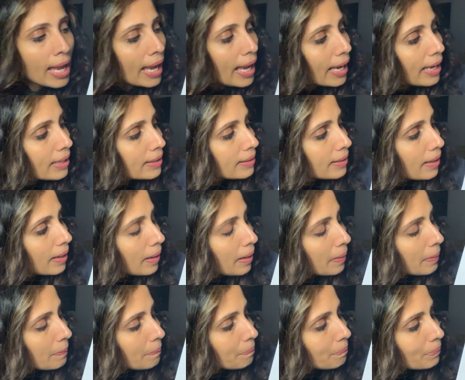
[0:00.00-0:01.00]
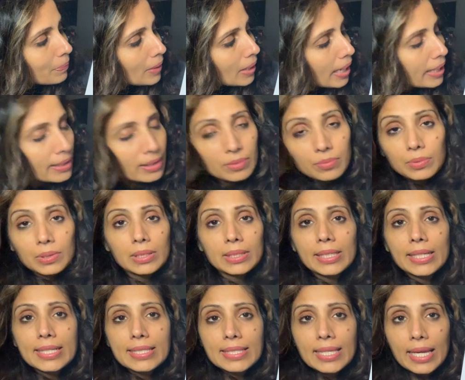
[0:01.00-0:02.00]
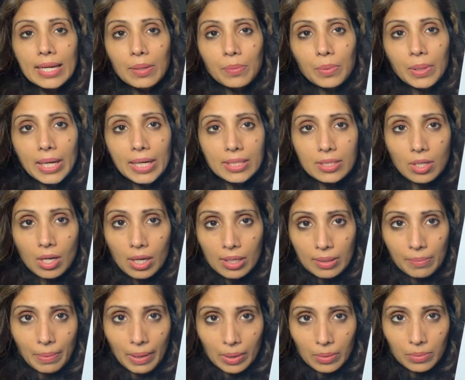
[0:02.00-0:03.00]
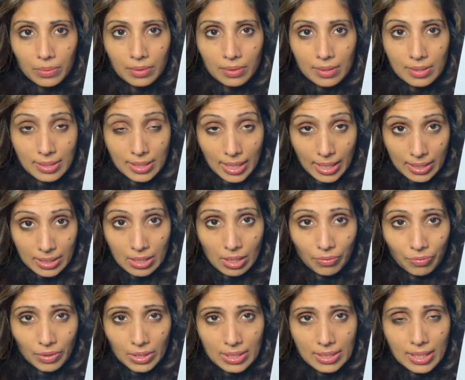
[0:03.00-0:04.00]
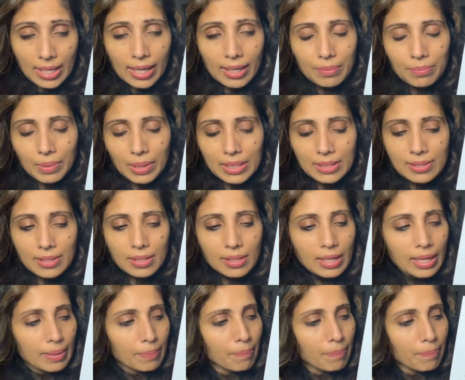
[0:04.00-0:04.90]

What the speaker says: And I get really excited when I talk about the scientific side, because it